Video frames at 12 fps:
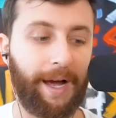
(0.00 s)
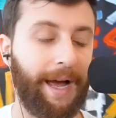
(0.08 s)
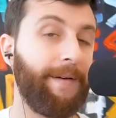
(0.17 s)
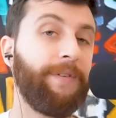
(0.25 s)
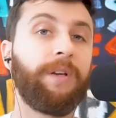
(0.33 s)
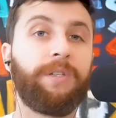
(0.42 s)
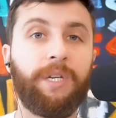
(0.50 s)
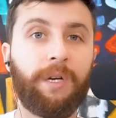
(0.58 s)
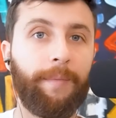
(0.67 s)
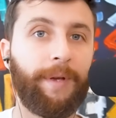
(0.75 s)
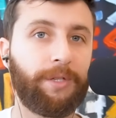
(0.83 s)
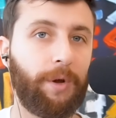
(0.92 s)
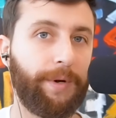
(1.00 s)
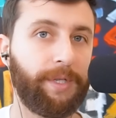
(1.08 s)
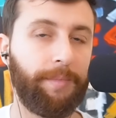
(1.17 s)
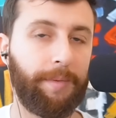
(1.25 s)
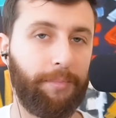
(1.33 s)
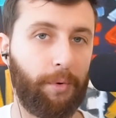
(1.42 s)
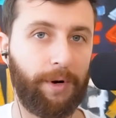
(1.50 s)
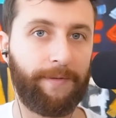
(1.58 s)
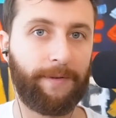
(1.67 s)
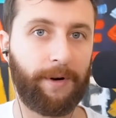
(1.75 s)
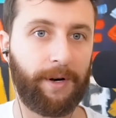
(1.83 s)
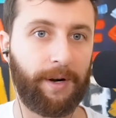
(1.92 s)
having a CRM is going to be important
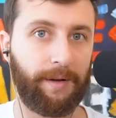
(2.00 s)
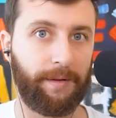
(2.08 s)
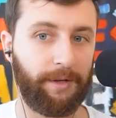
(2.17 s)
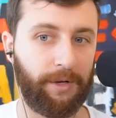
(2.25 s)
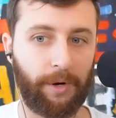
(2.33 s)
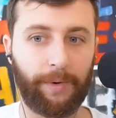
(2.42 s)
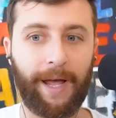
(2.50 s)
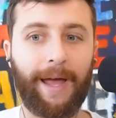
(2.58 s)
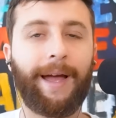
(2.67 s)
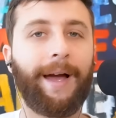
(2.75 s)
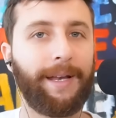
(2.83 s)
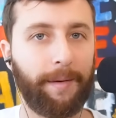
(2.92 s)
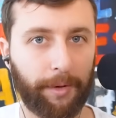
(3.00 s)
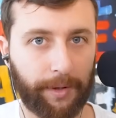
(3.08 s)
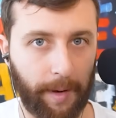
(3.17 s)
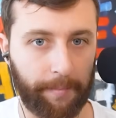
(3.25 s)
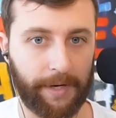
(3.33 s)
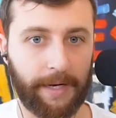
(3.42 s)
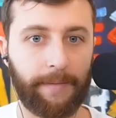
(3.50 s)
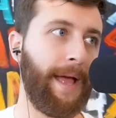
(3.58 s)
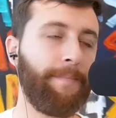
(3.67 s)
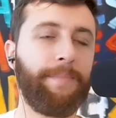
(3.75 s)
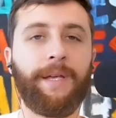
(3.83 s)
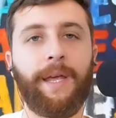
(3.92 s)
for an AI-enabled company.
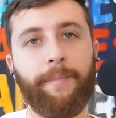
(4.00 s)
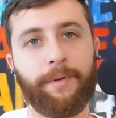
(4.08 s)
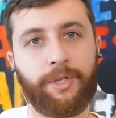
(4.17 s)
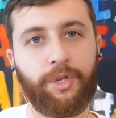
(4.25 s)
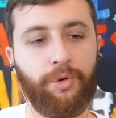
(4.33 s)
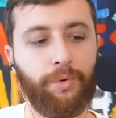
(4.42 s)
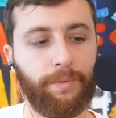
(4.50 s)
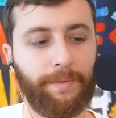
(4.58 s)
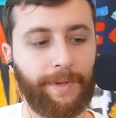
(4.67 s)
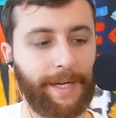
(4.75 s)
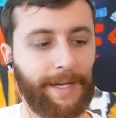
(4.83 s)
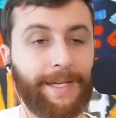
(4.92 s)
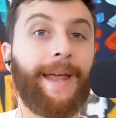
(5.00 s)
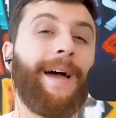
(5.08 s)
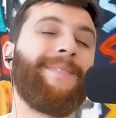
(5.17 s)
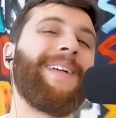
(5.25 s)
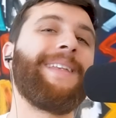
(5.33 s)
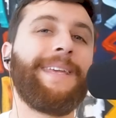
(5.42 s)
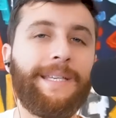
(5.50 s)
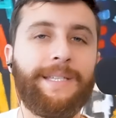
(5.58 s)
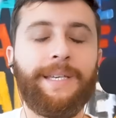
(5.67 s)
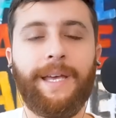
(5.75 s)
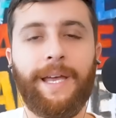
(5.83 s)
And being able to, like I said, have that easy